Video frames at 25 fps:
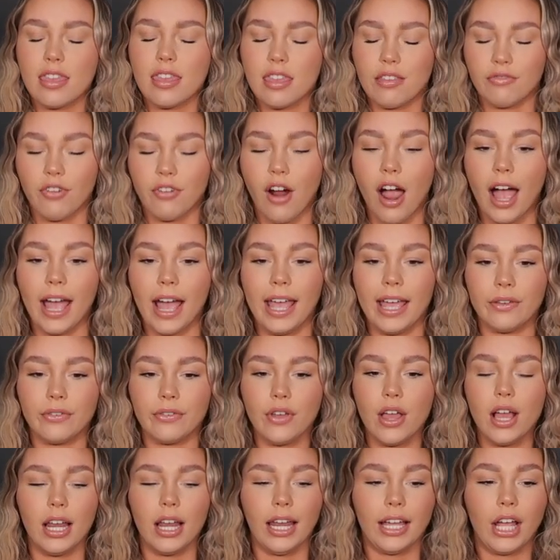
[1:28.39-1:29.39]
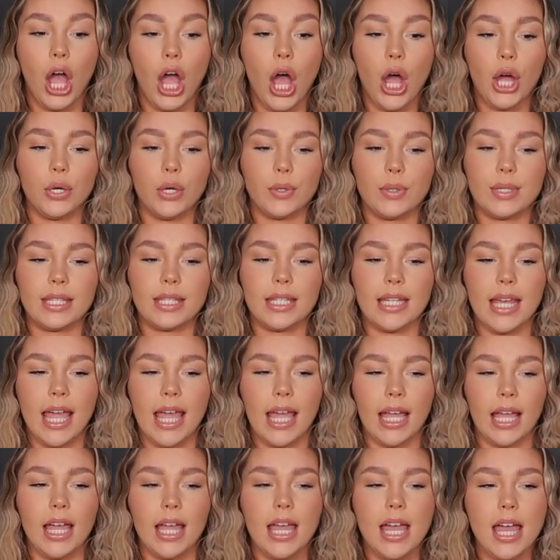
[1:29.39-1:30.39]
thrive, like,
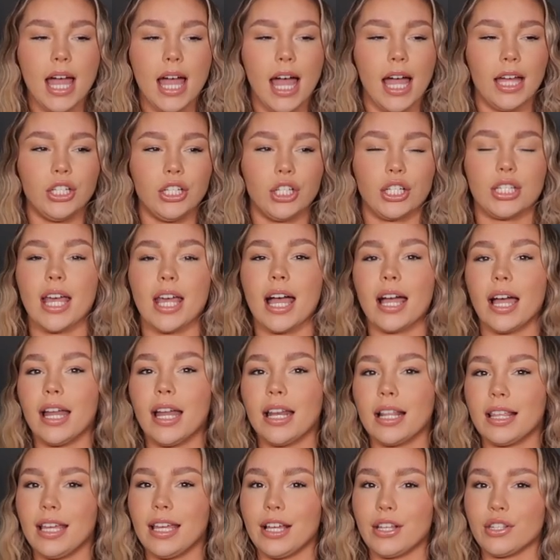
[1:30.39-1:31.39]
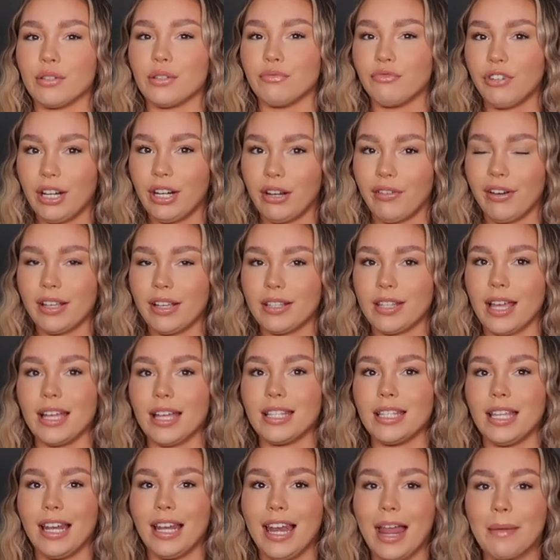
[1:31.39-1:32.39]
hosting and just that kind of thing, so I'm really, really
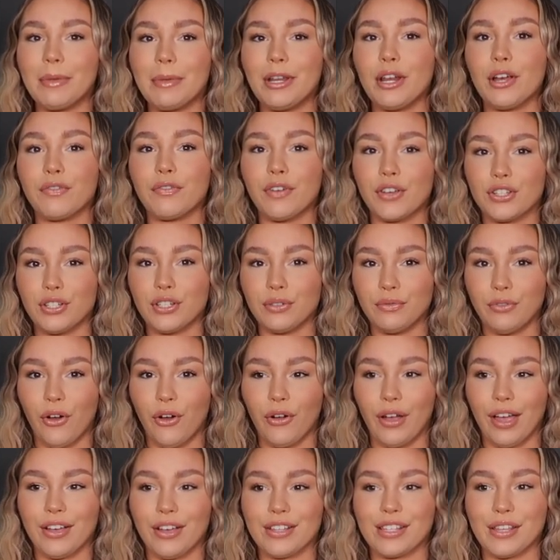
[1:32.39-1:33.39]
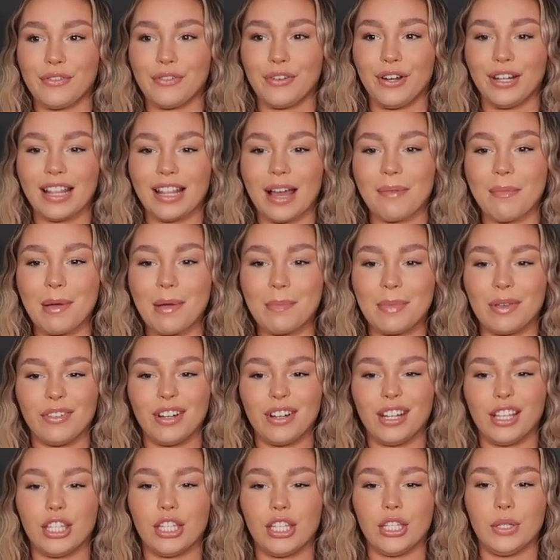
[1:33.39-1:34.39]
excited. Let me know if I should vlog it, because I feel like that might be
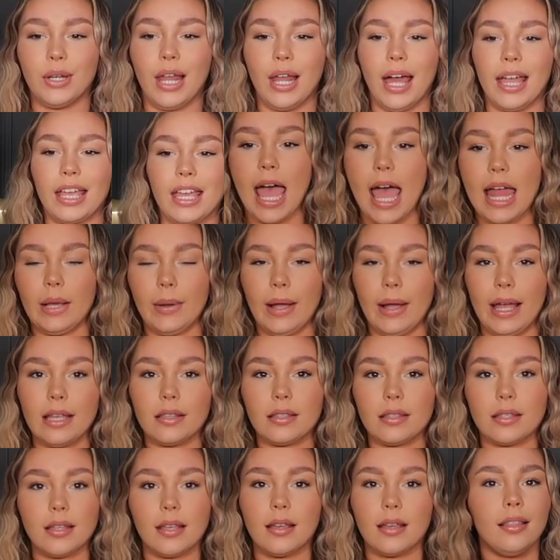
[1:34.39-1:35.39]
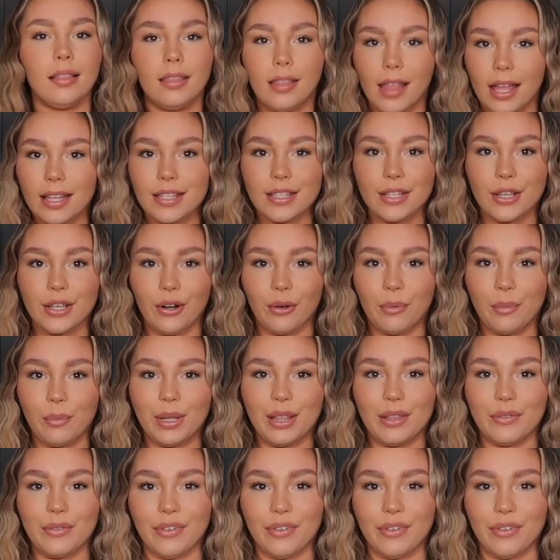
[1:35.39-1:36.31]
really cute. Like, anyways, let's get on with the